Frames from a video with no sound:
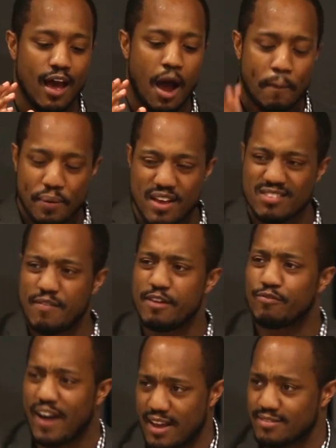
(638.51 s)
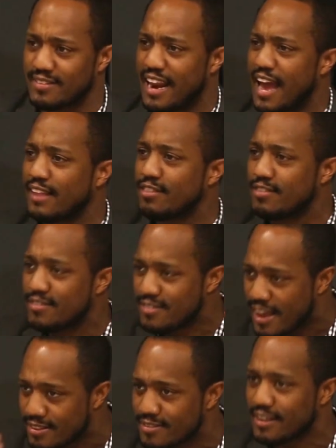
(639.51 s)
a piece of advice that I
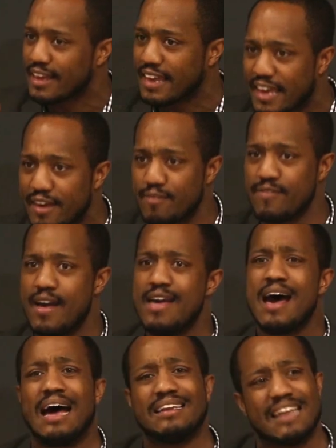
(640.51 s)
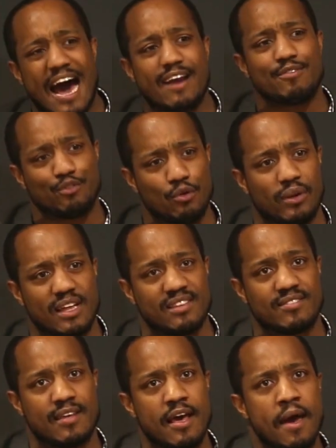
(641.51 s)
tend to give a lot of
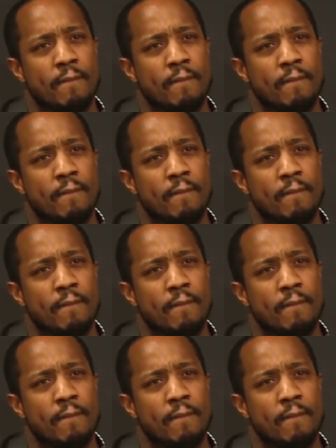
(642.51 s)
students,